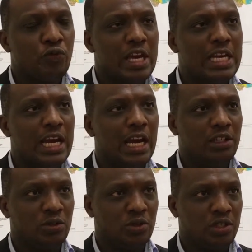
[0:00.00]
in
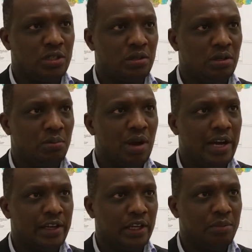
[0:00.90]
land use
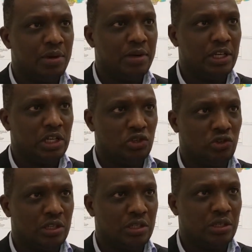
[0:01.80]
planning
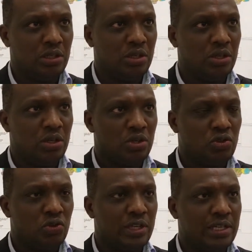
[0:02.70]
implementation.
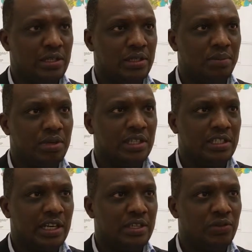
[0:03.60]
So that is a big
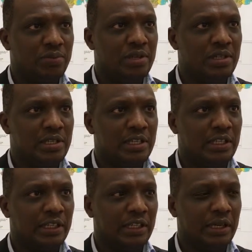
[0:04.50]
challenge we've been
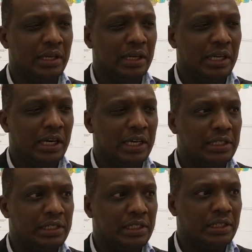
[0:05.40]
seeing.
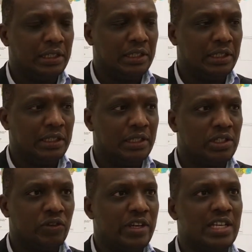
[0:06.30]
And this
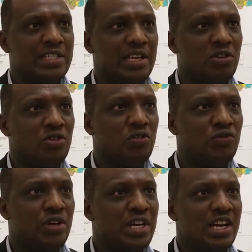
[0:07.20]
creates a lot
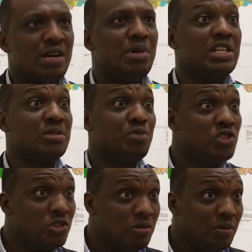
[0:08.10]
of urban
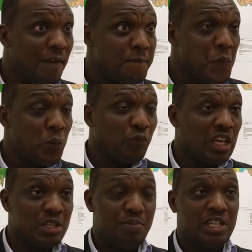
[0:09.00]
sprawl,
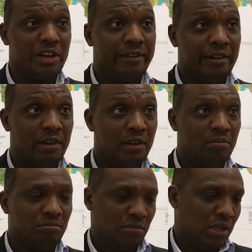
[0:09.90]
especially
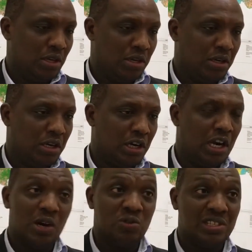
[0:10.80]

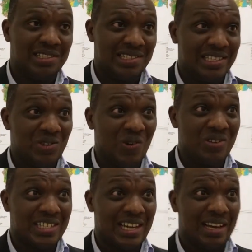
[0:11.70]
around the city of
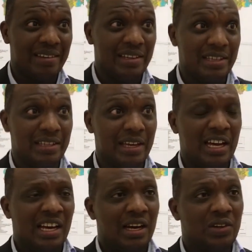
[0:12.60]
Kigali,
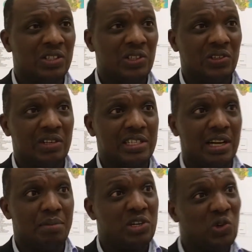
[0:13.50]
not only
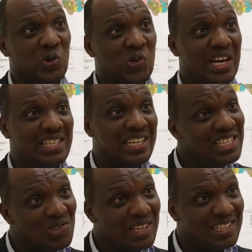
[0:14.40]
Kigali, but also other
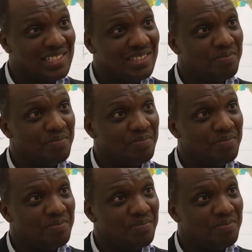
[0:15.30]
districts.